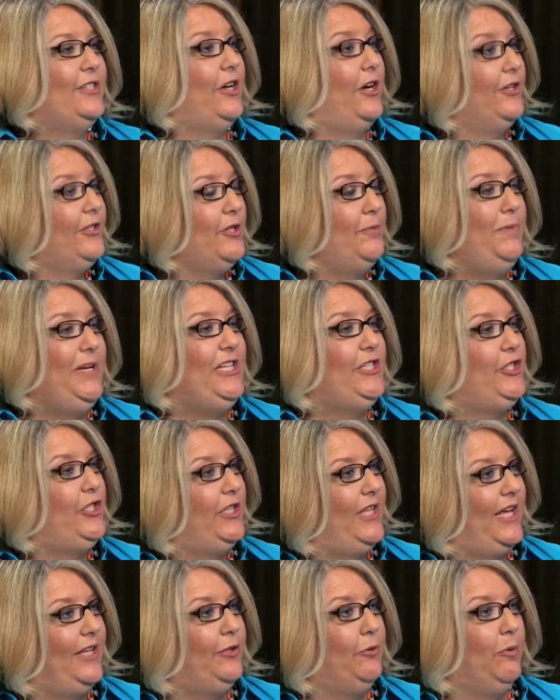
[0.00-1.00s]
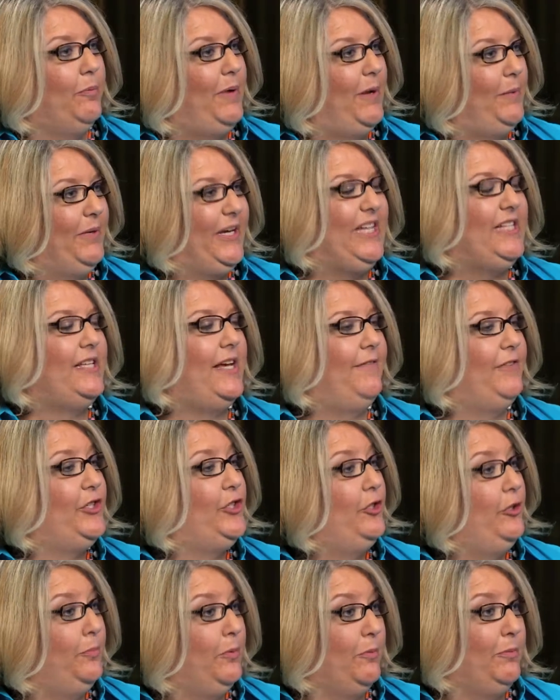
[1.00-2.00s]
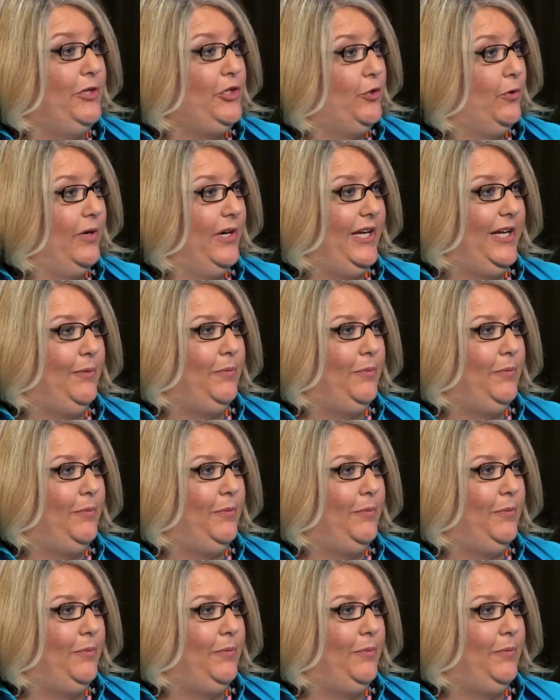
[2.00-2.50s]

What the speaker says: also means that the Republicans have a supermajority,